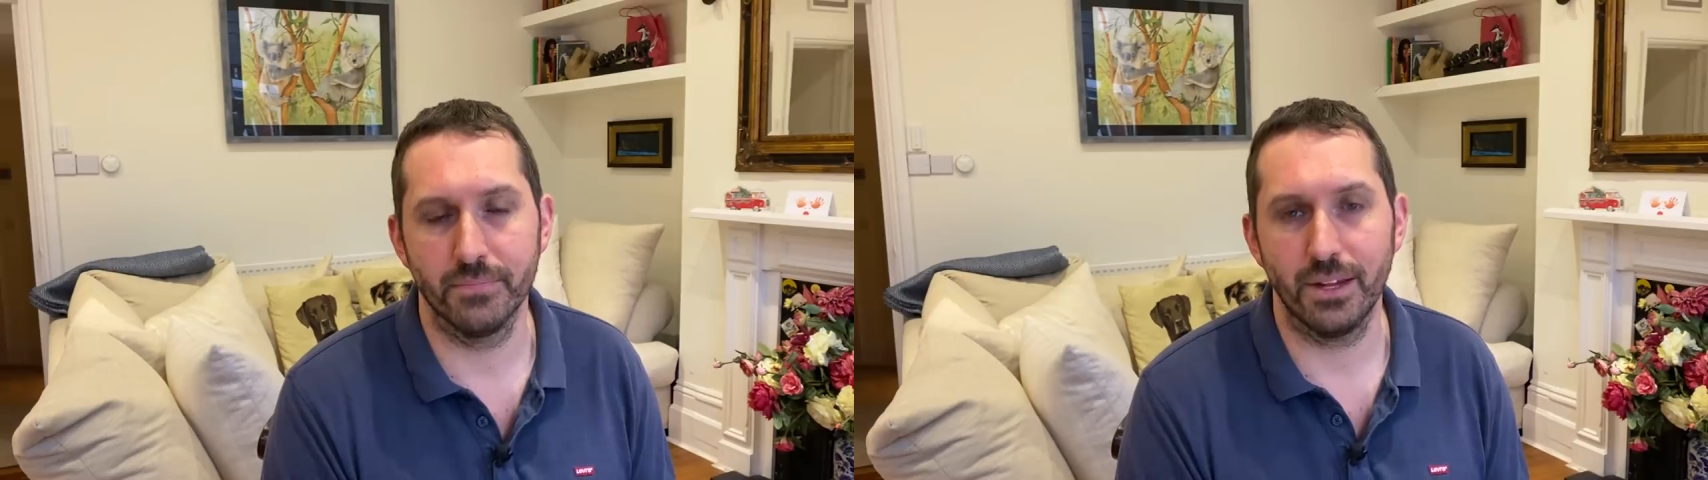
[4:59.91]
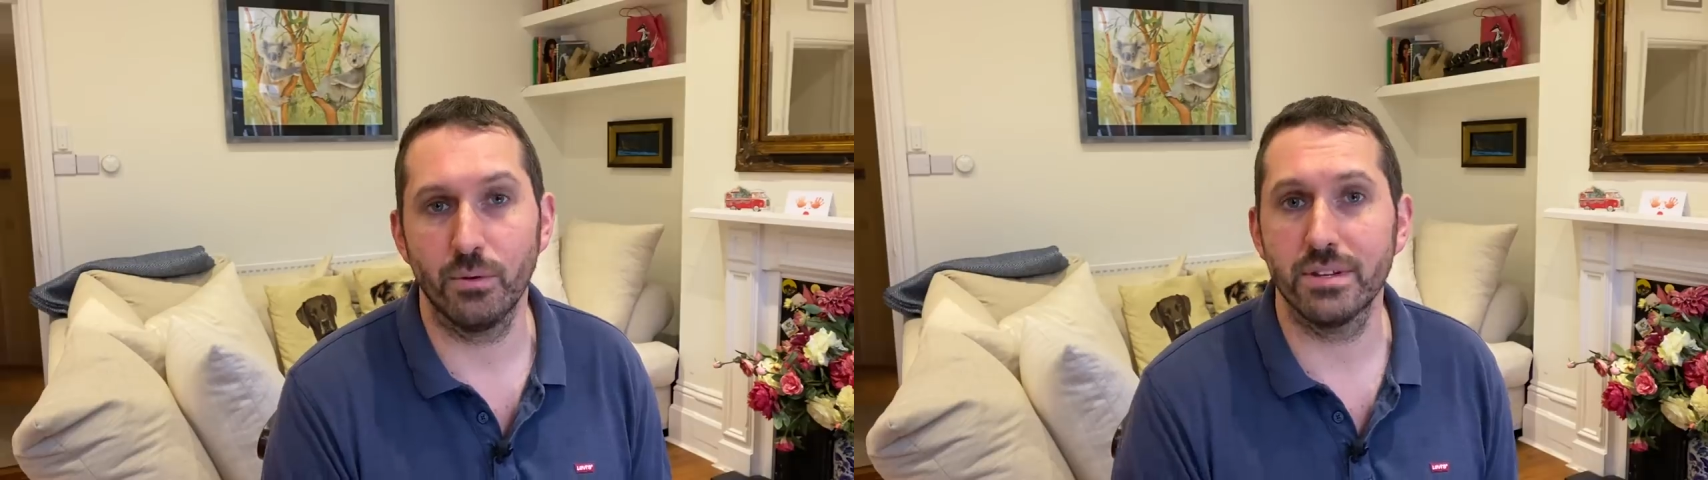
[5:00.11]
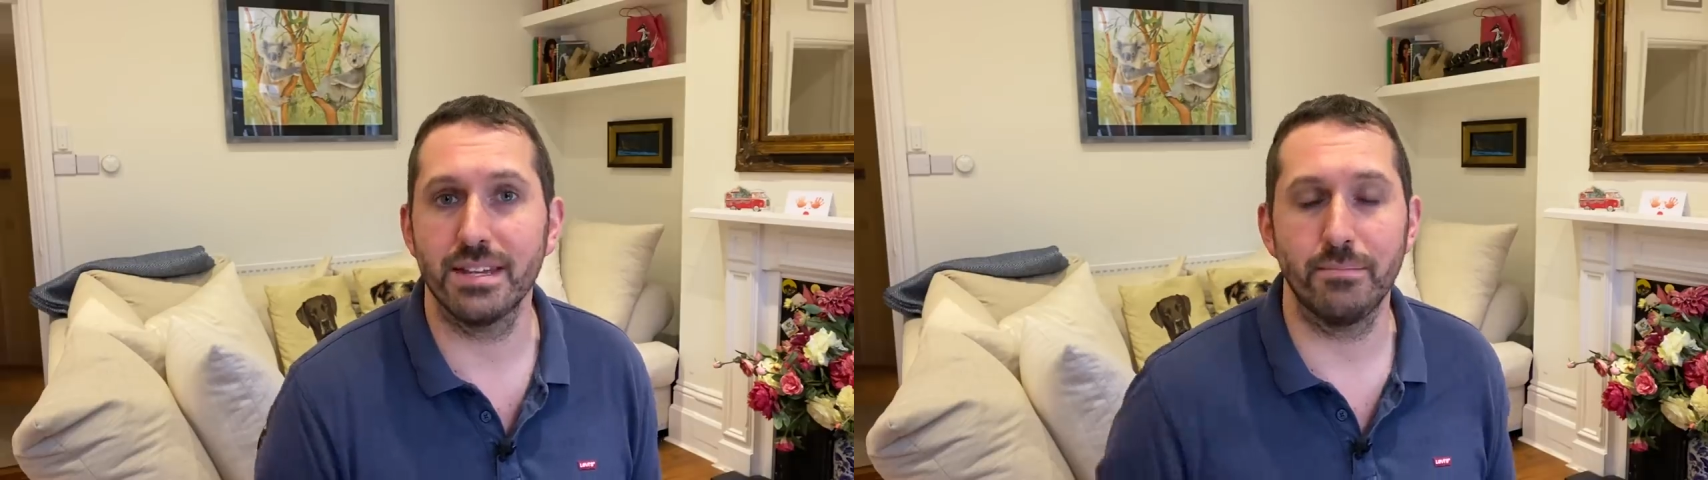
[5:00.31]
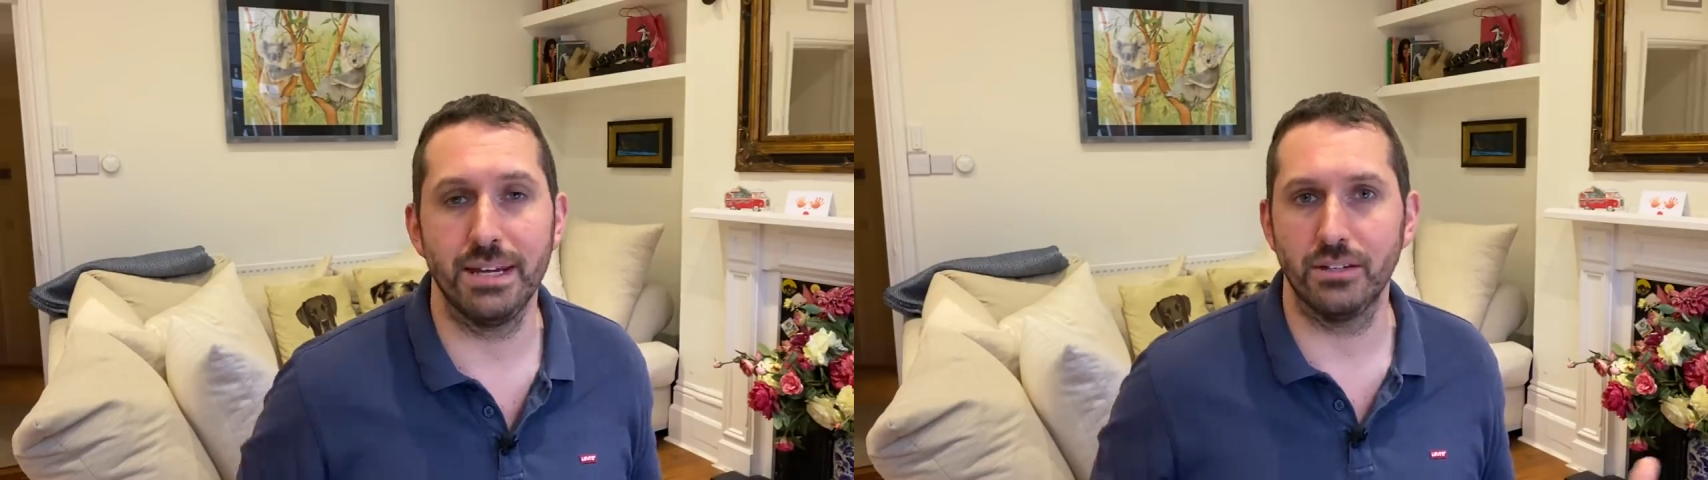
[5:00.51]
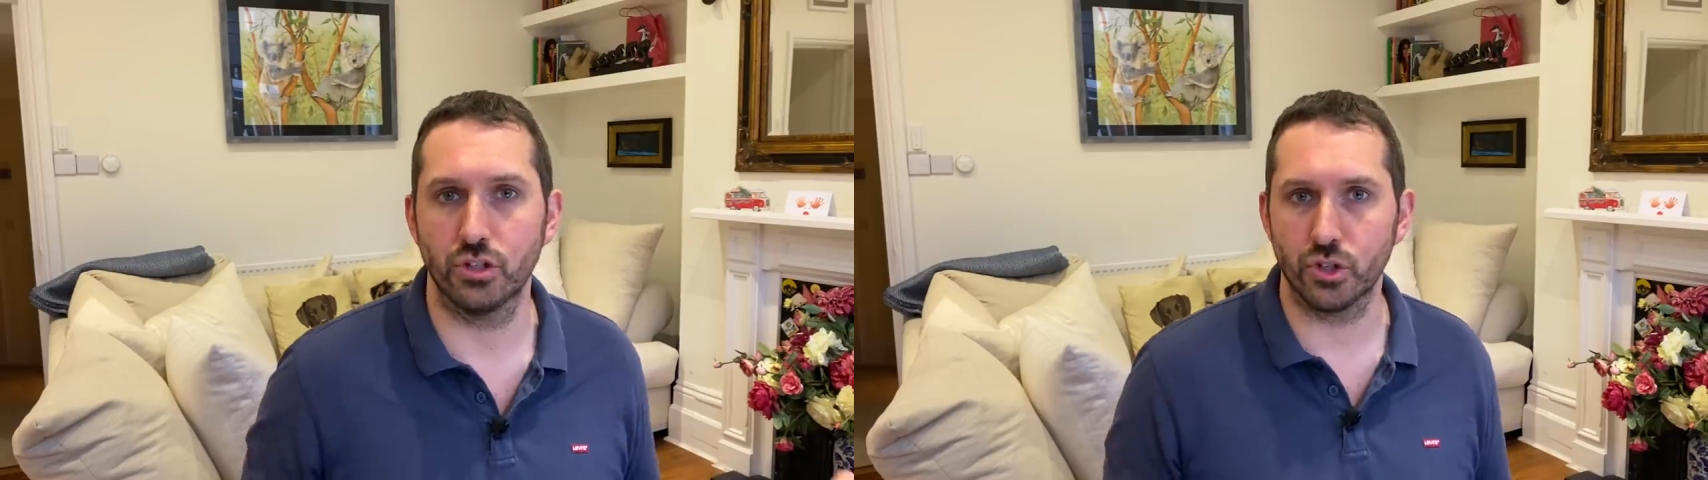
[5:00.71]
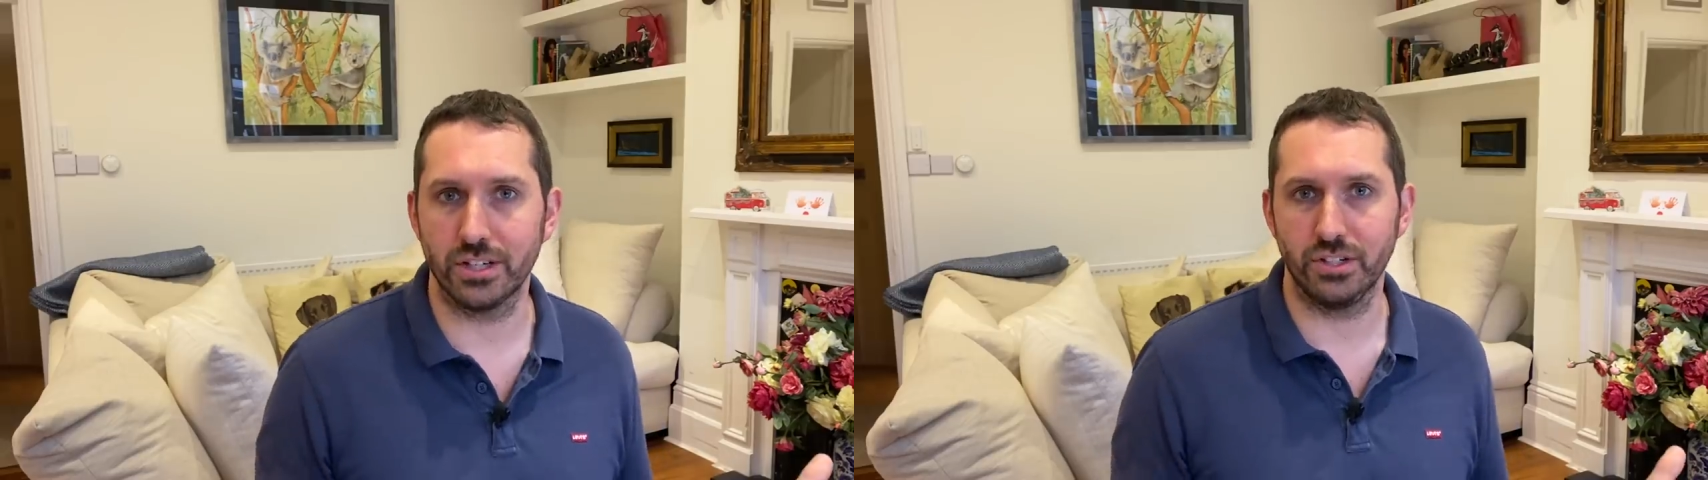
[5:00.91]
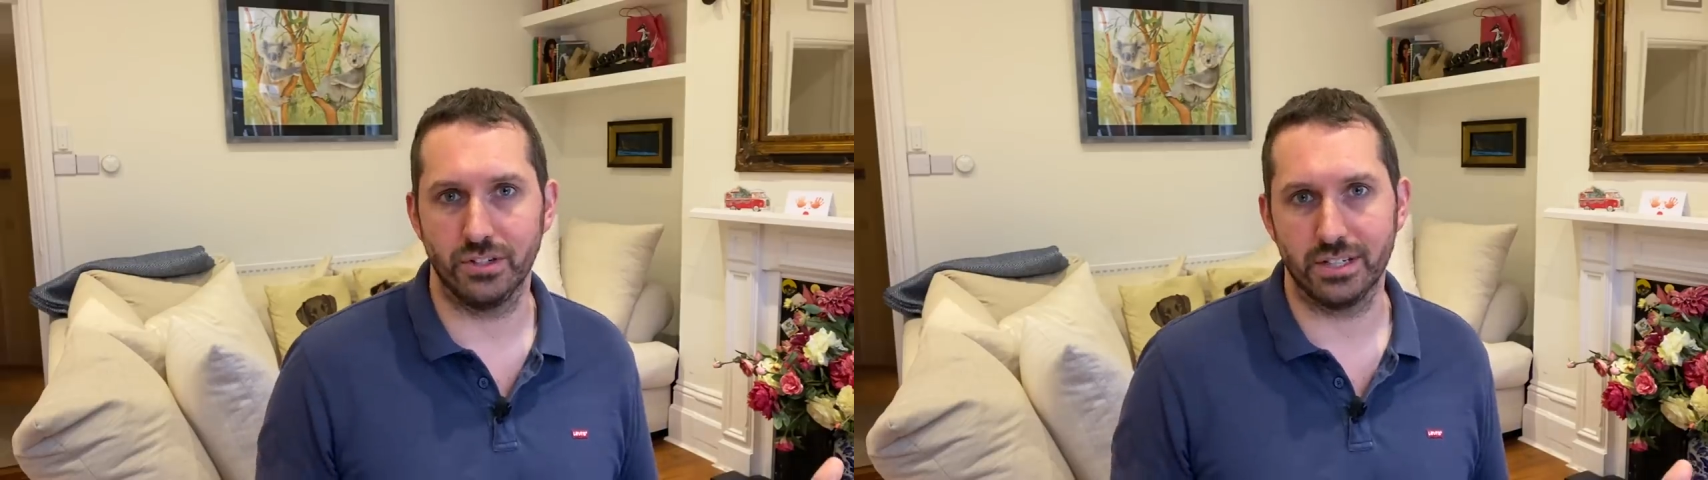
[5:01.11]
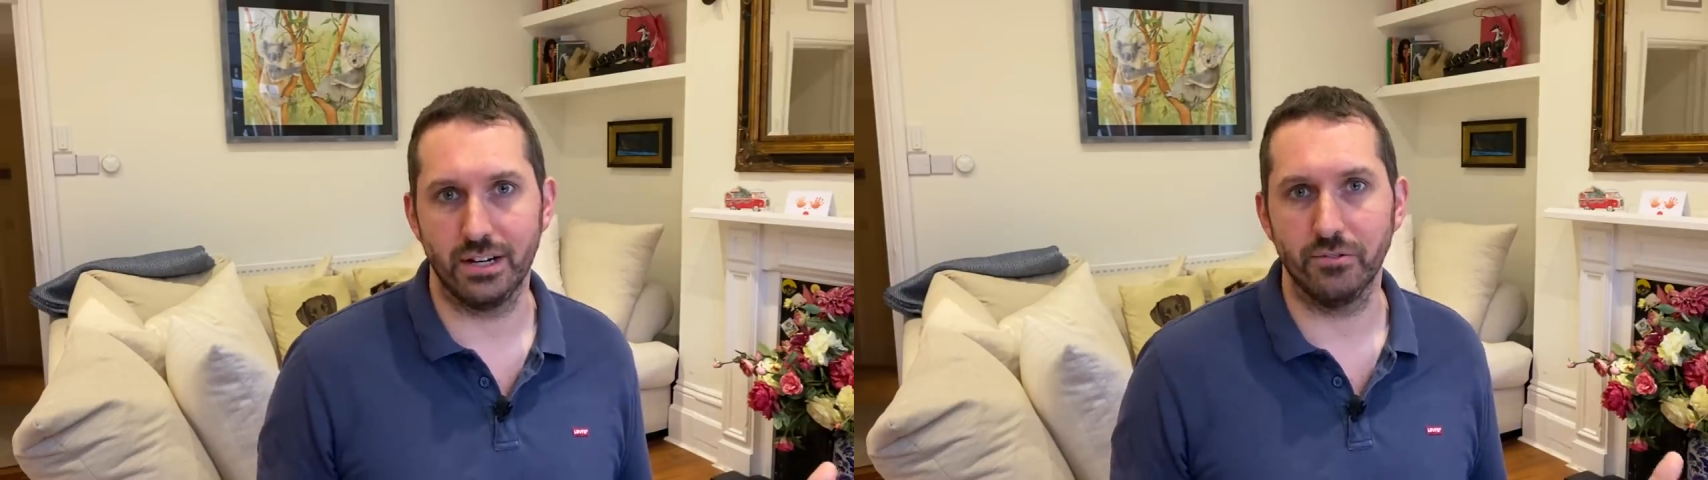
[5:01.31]
Now, what does that mean to trust
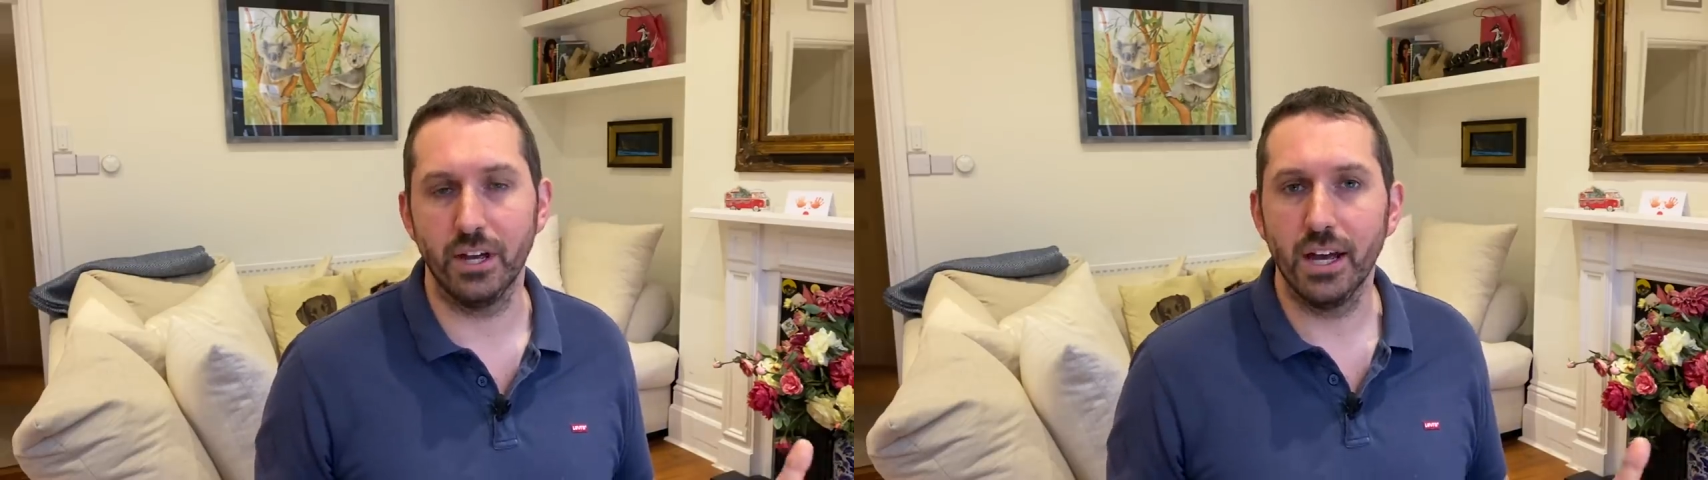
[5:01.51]
yourself?